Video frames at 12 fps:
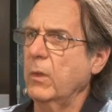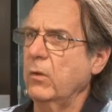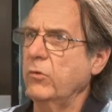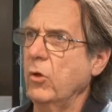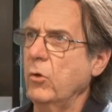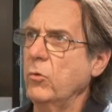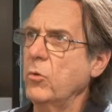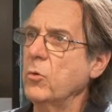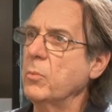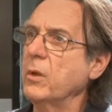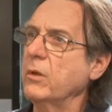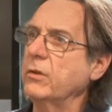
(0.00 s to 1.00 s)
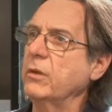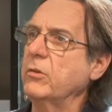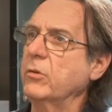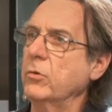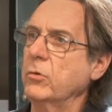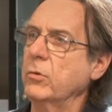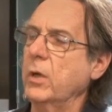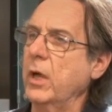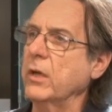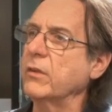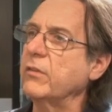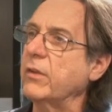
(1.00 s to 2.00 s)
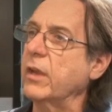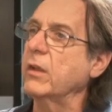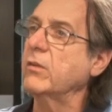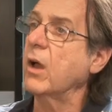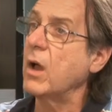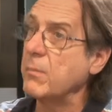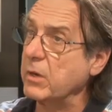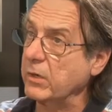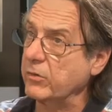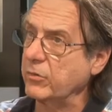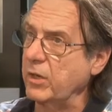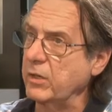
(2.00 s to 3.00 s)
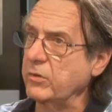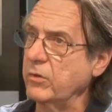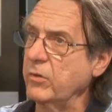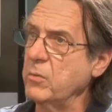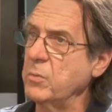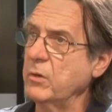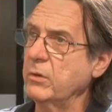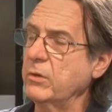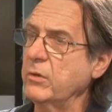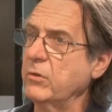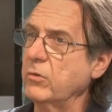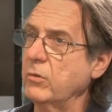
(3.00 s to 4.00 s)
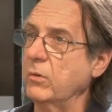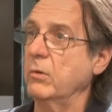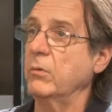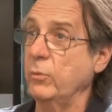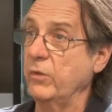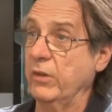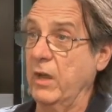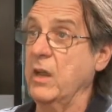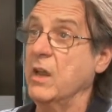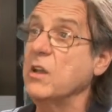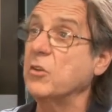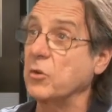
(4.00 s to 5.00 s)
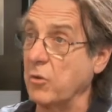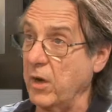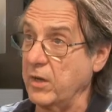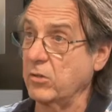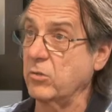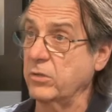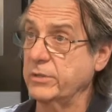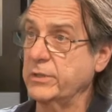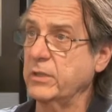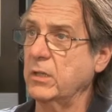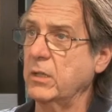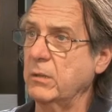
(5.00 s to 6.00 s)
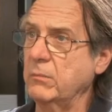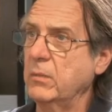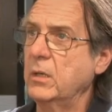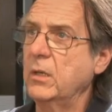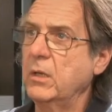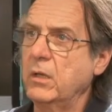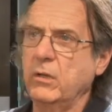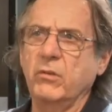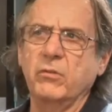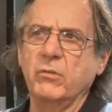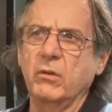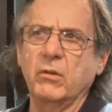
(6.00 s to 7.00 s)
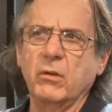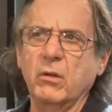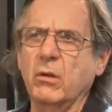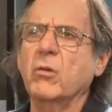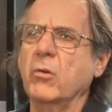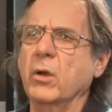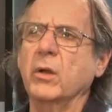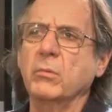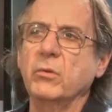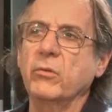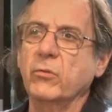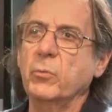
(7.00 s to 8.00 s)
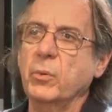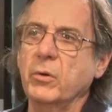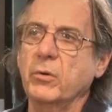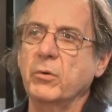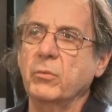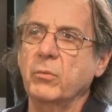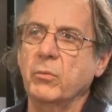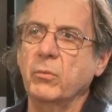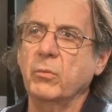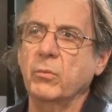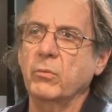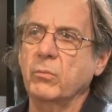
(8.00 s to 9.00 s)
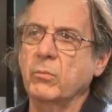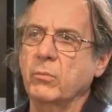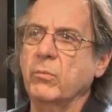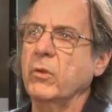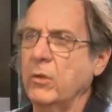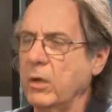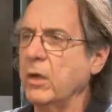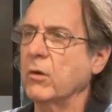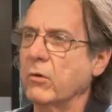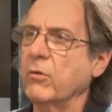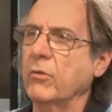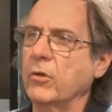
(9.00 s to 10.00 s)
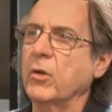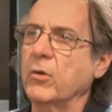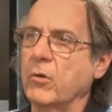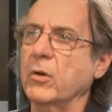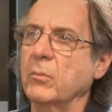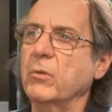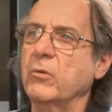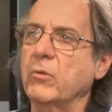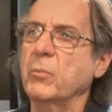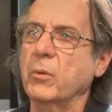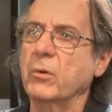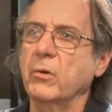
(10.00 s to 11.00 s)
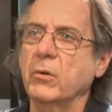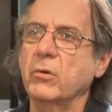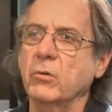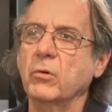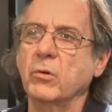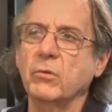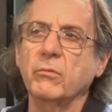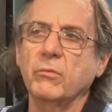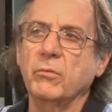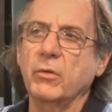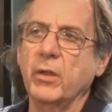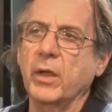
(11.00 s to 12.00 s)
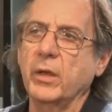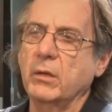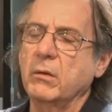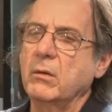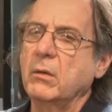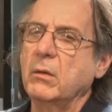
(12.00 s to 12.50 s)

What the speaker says: So the ability to understand timing structure, the ability to, we say, integrate across time is incredibly superior. The ear is the incredibly superior organ for that